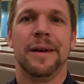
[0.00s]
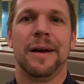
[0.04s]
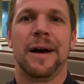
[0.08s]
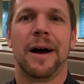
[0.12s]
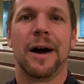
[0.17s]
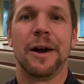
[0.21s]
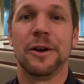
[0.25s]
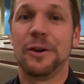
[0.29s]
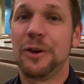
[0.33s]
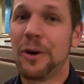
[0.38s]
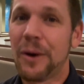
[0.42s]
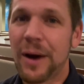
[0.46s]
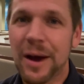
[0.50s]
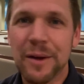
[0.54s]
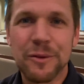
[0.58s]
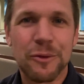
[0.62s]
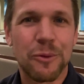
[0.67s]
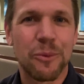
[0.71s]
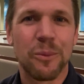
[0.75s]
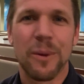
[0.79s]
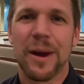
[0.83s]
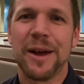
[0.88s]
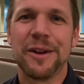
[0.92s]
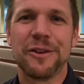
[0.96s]
You don't have to
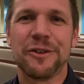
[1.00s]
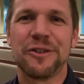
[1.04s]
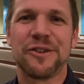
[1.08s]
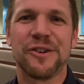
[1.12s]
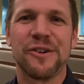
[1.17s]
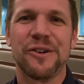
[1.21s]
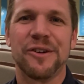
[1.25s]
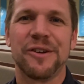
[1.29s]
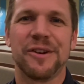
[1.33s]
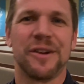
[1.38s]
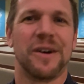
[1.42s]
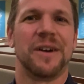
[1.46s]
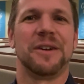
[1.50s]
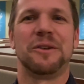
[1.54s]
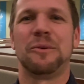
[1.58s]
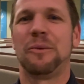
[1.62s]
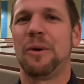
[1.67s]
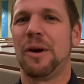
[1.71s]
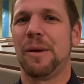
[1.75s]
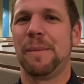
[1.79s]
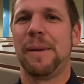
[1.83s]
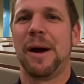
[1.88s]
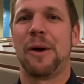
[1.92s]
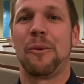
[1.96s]
register. You don't have to
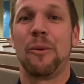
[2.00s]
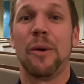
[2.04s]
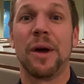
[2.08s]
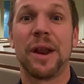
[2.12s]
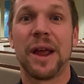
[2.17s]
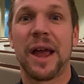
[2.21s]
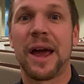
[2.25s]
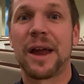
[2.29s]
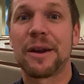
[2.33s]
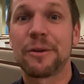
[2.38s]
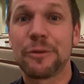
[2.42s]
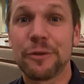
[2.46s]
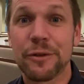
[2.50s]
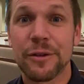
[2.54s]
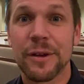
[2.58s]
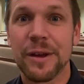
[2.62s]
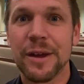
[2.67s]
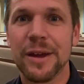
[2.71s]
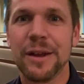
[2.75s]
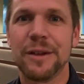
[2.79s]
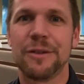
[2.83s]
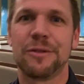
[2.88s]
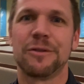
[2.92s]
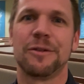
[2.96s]
worry about running out of
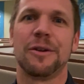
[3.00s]
seats.